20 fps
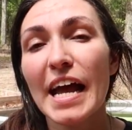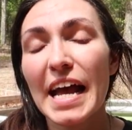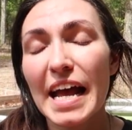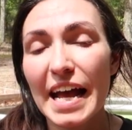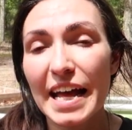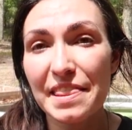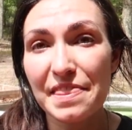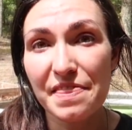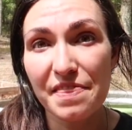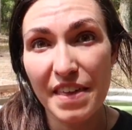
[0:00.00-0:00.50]

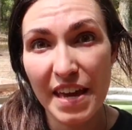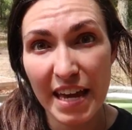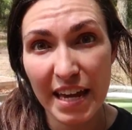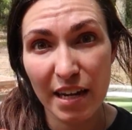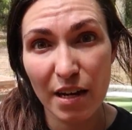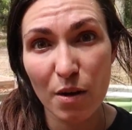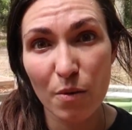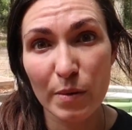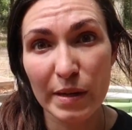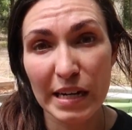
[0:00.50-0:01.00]
and
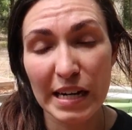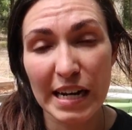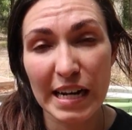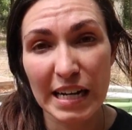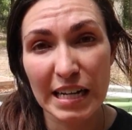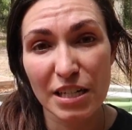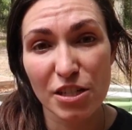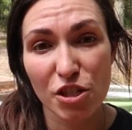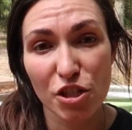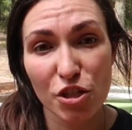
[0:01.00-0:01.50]
then we are
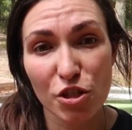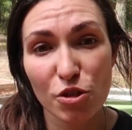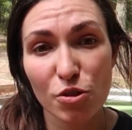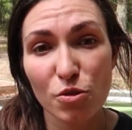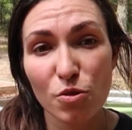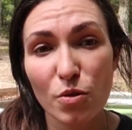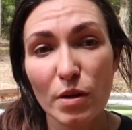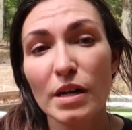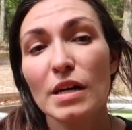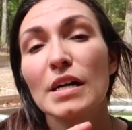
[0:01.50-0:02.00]
gonna
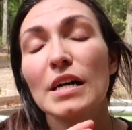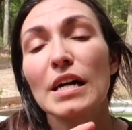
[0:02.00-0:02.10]
do